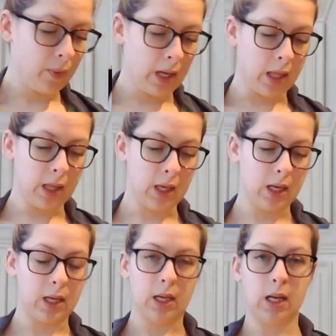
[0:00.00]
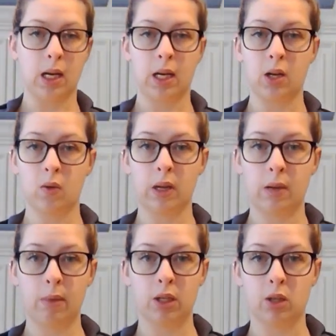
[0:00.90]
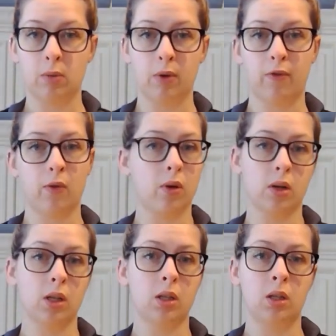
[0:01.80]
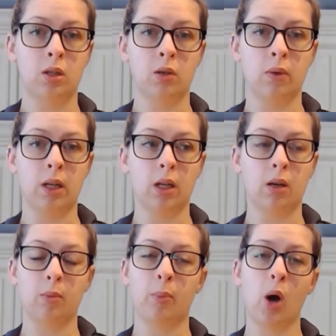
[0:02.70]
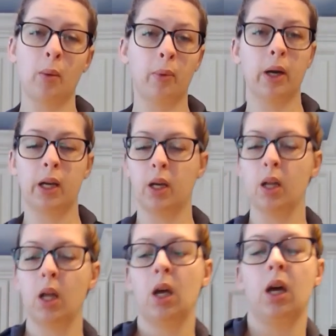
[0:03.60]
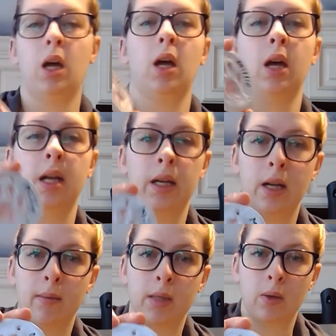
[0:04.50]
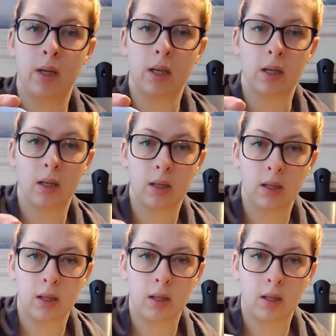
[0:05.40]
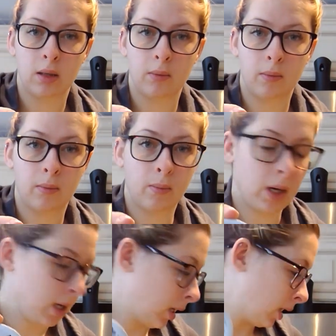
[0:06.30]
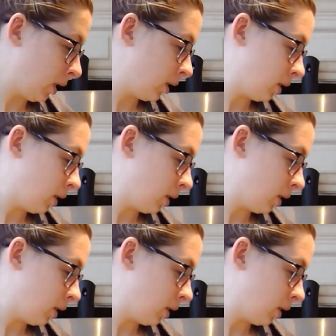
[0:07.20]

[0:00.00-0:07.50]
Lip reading: And then I know that I mentioned before doing a paw print. I ended up doing my